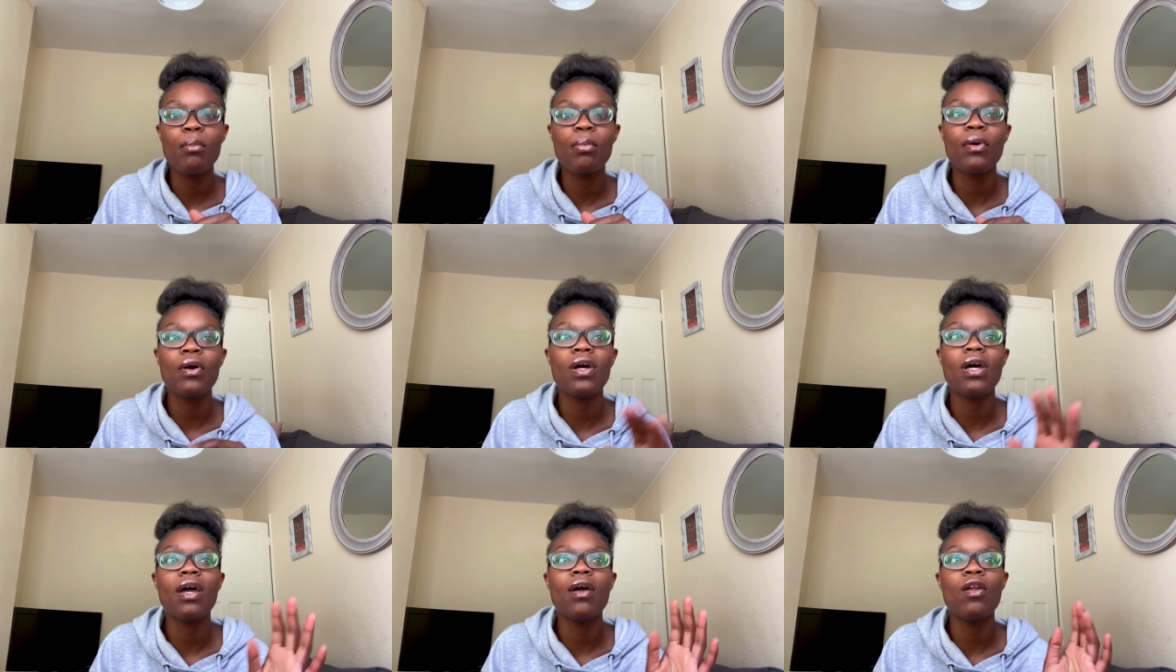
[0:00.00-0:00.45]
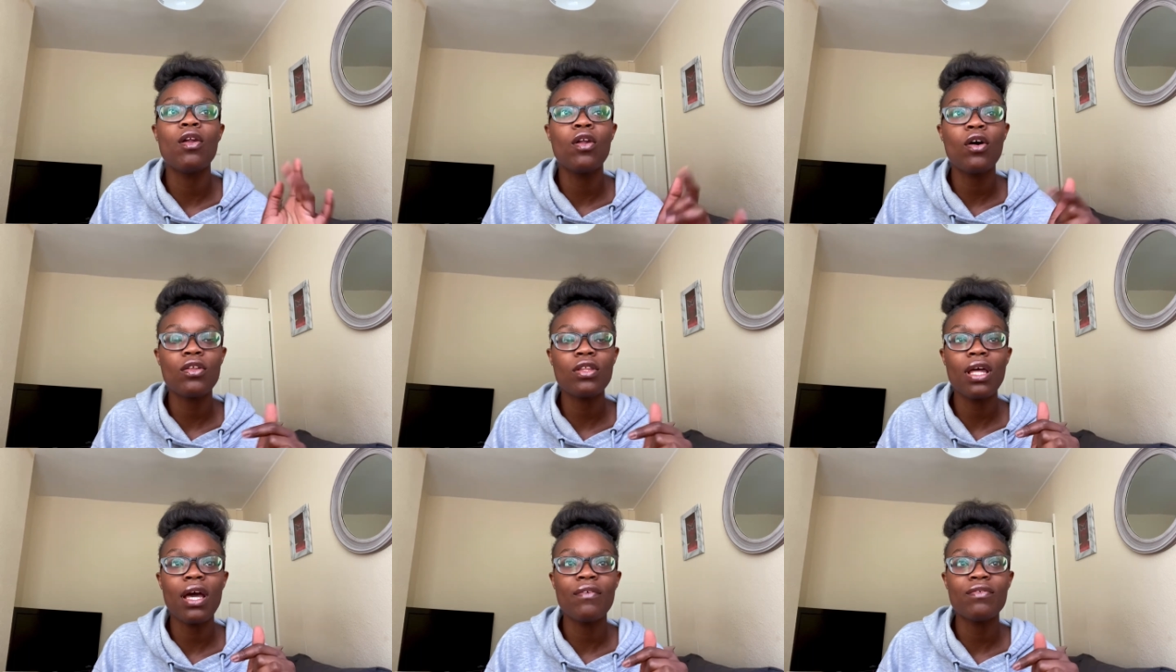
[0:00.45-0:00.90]
but a
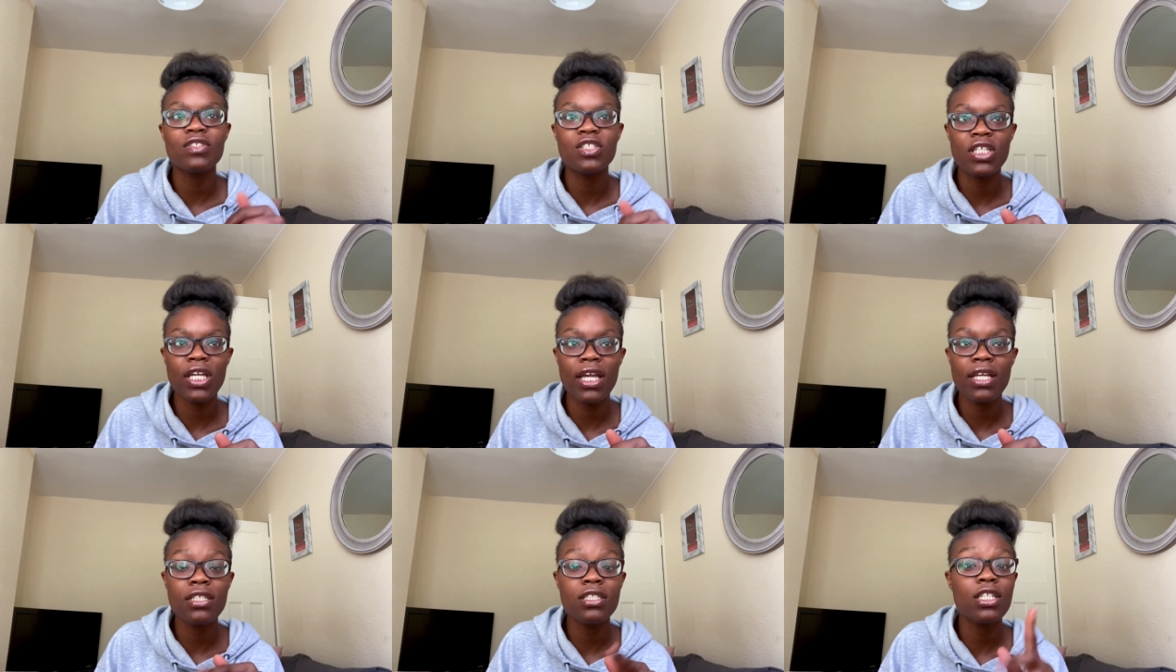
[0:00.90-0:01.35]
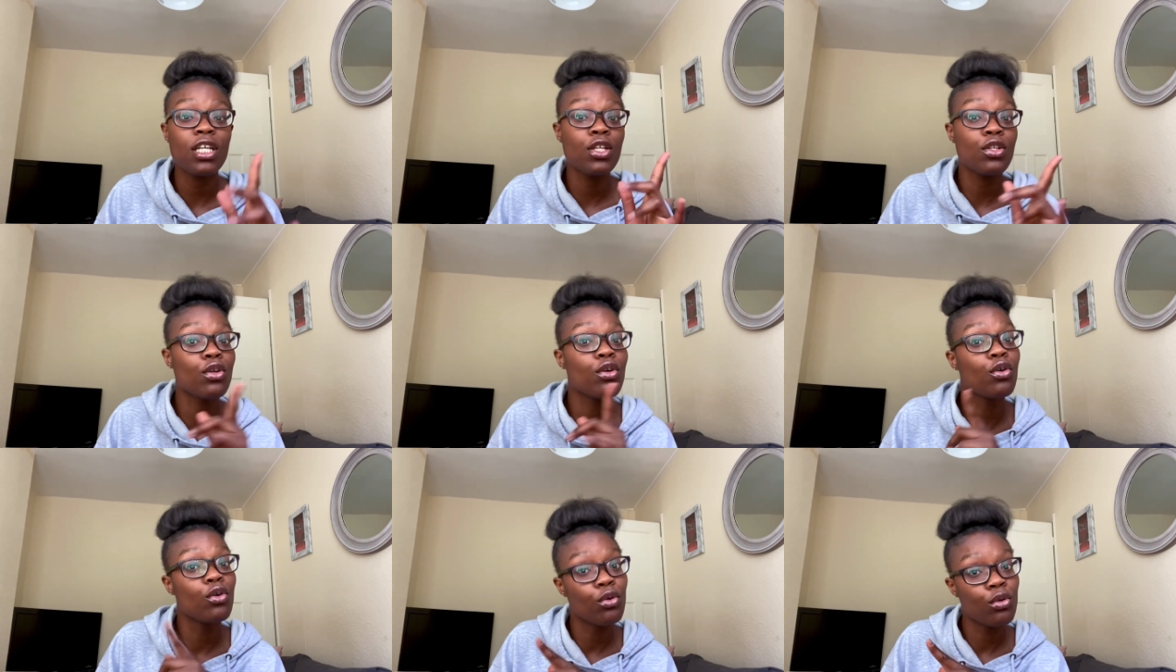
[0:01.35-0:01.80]
lot have changed in
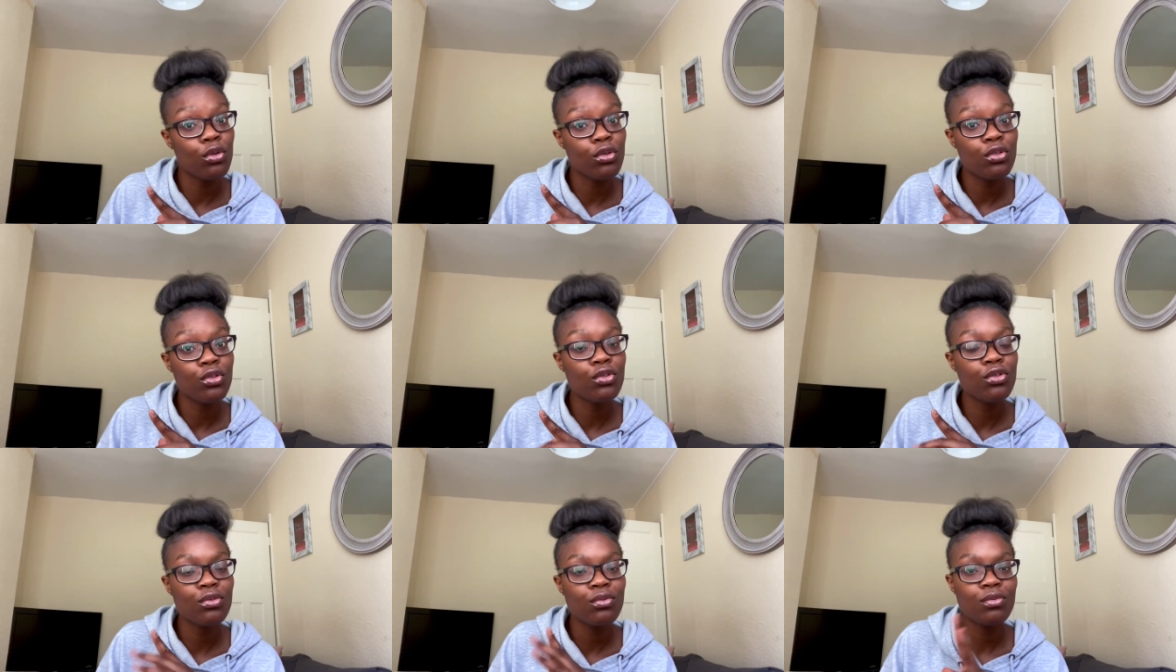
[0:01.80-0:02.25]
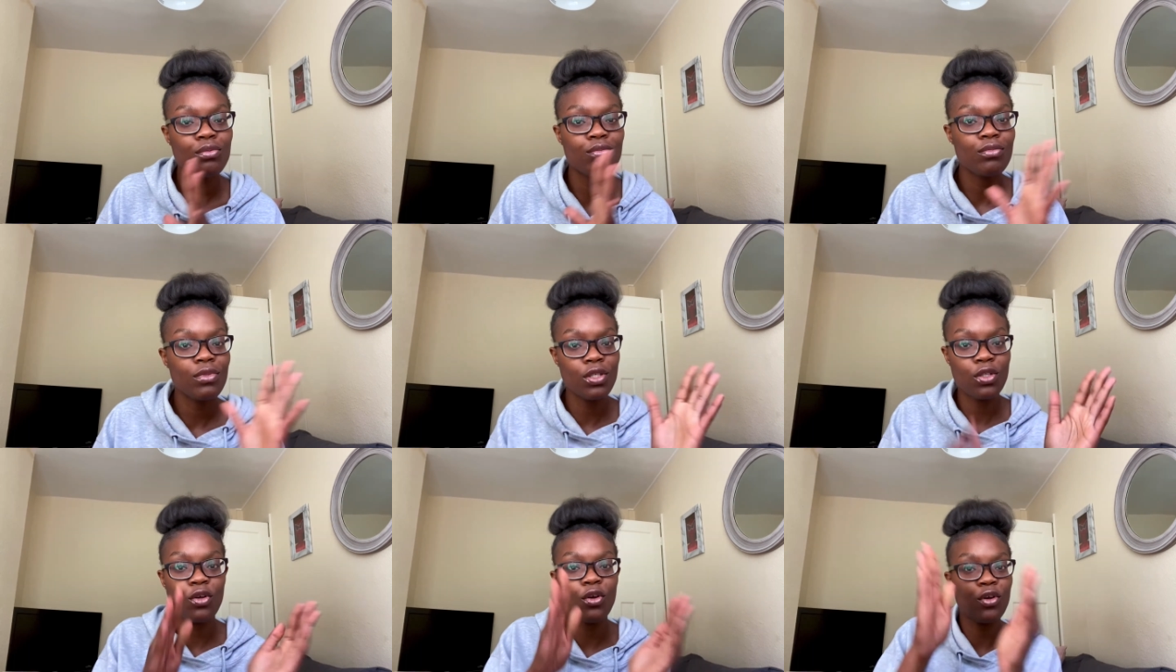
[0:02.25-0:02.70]
a
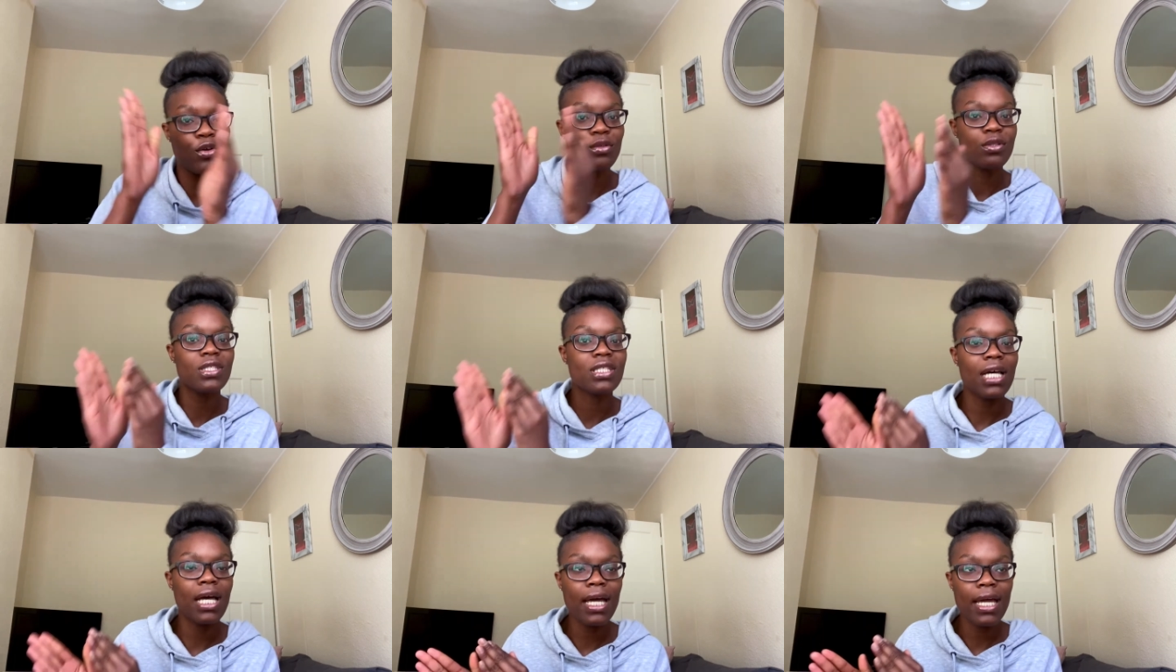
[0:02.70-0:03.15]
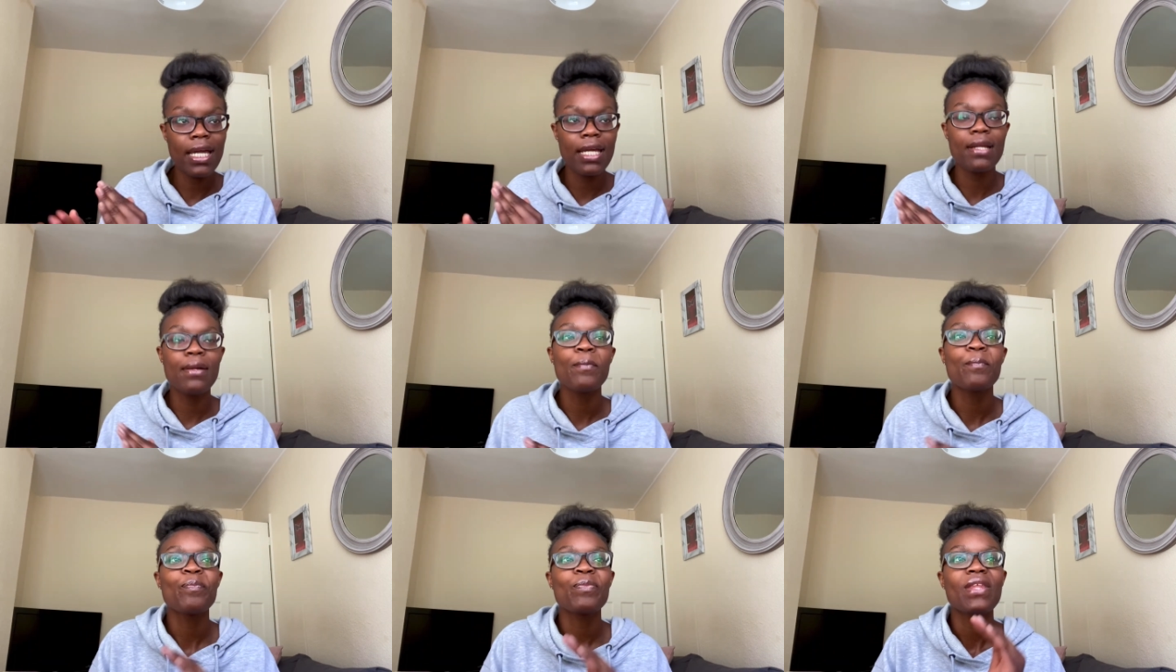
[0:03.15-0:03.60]
good side.